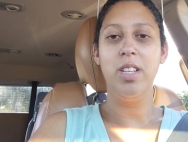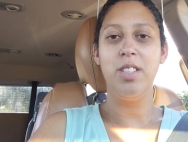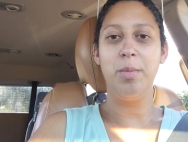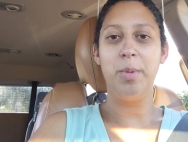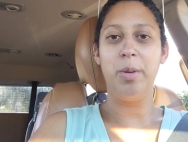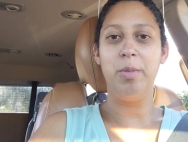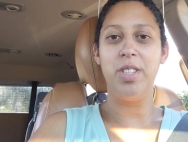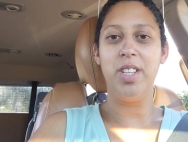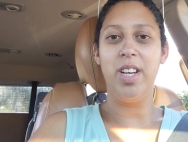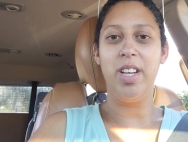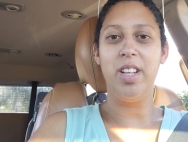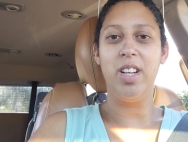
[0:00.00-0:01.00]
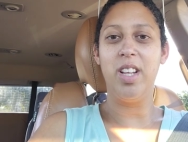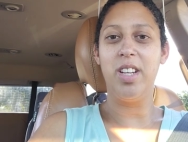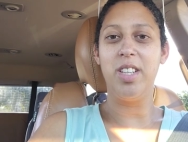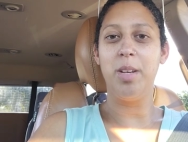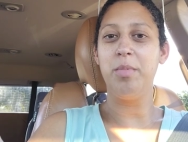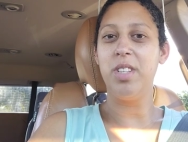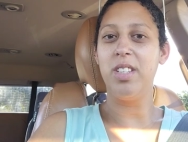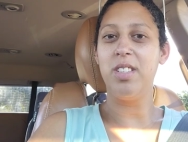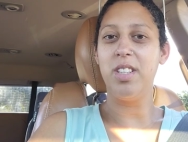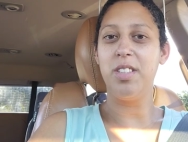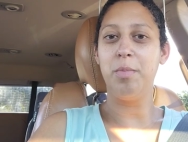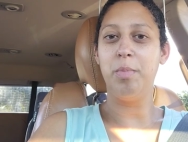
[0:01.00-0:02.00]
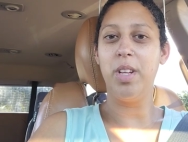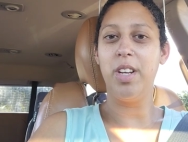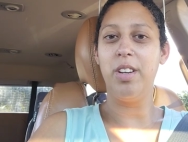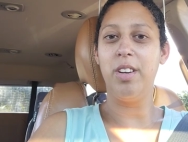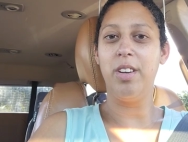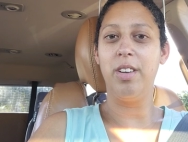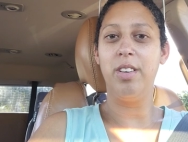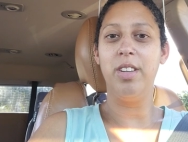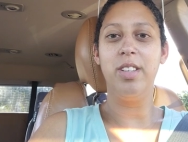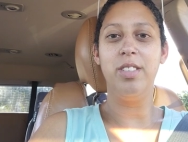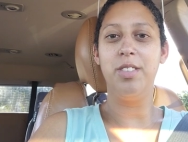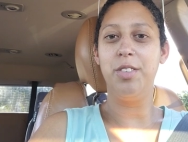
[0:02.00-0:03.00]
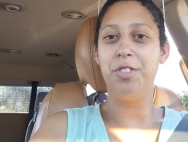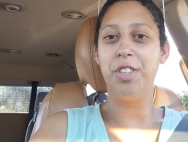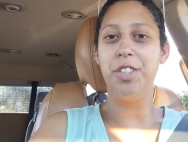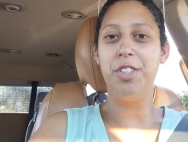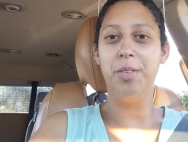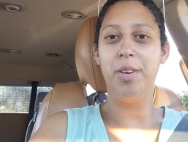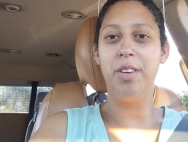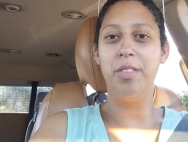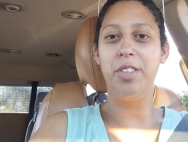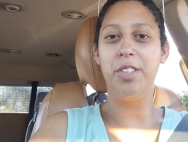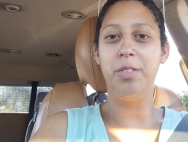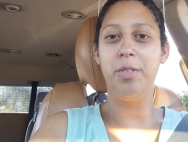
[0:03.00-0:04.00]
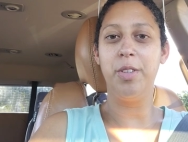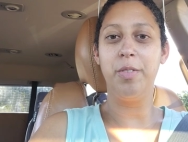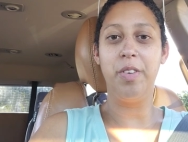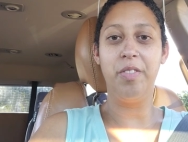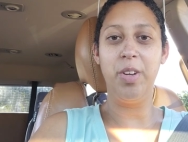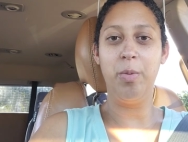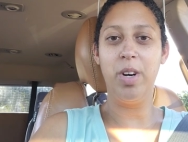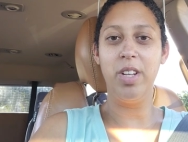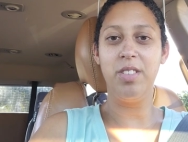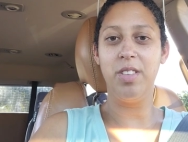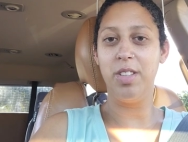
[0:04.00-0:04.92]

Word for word: somebody was saying that a lot of times that size of blender is usually two hundred to two hundred fifty watts,